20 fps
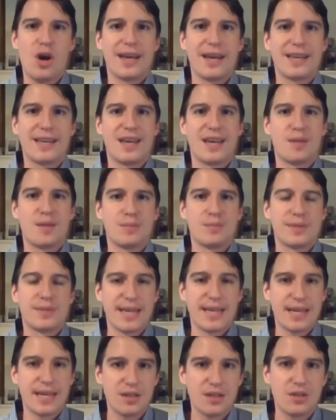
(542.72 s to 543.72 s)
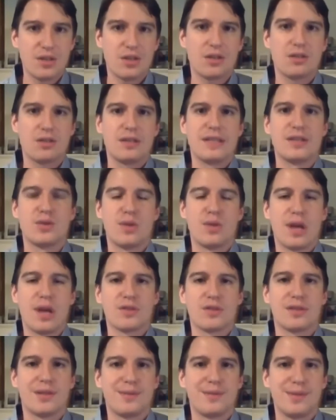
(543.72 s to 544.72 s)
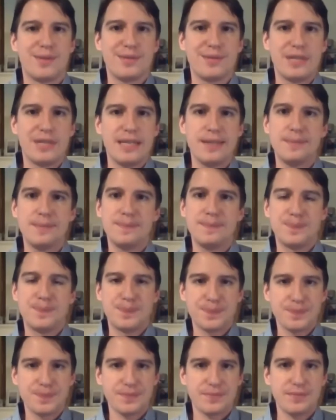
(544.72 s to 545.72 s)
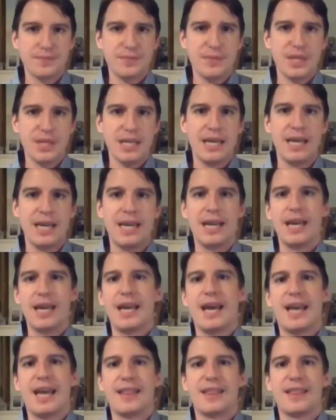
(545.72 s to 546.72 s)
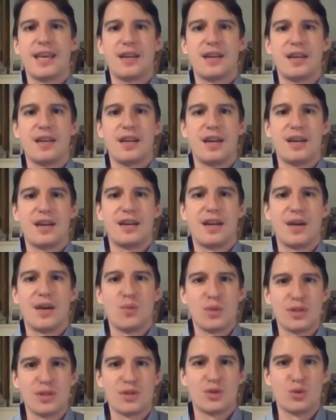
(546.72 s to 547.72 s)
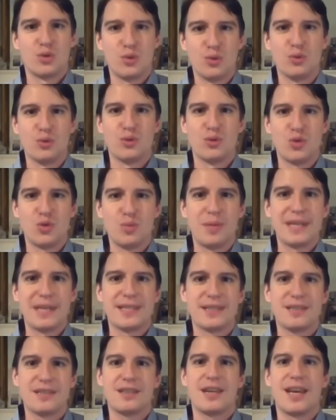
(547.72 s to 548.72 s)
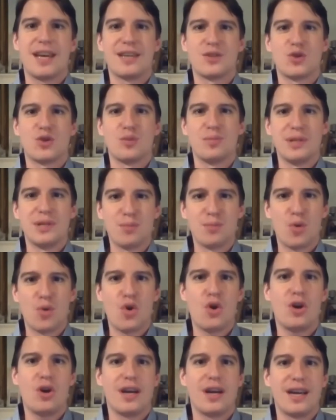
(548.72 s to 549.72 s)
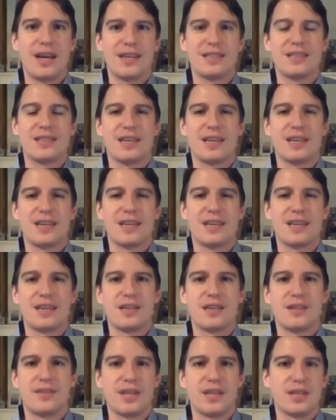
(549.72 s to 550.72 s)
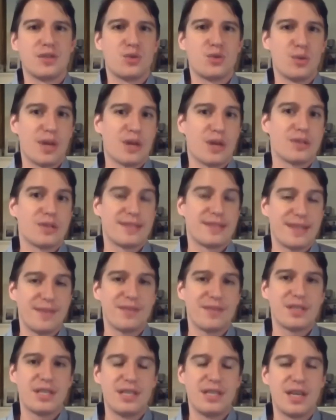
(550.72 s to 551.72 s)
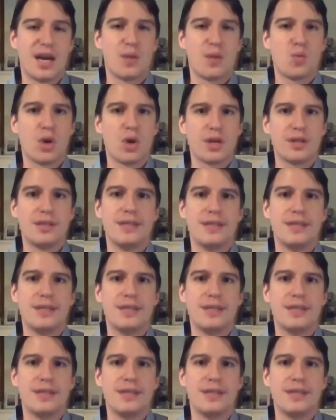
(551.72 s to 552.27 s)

came second in 2015. And then I wanted to do better and compete more. And then in 2017, I won.